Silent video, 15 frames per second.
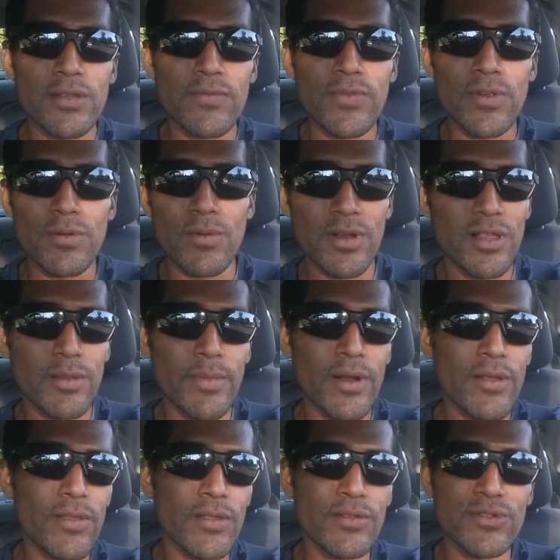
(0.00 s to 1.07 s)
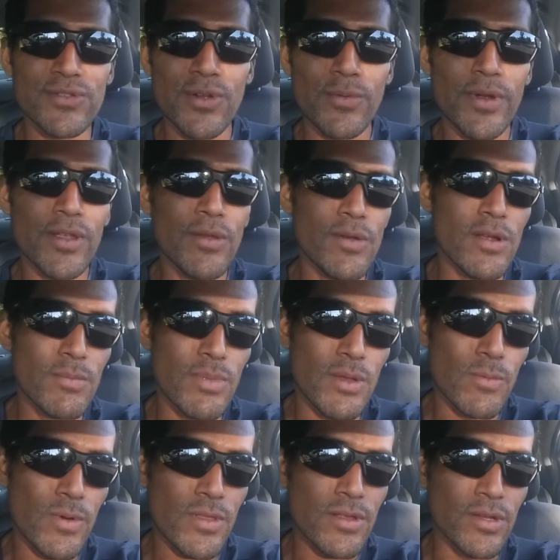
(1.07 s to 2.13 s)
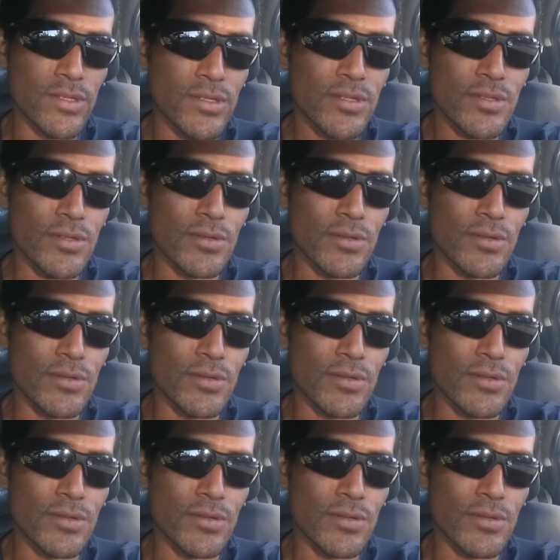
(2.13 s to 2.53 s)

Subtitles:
If you're running the marathon, there's no way you could be with us.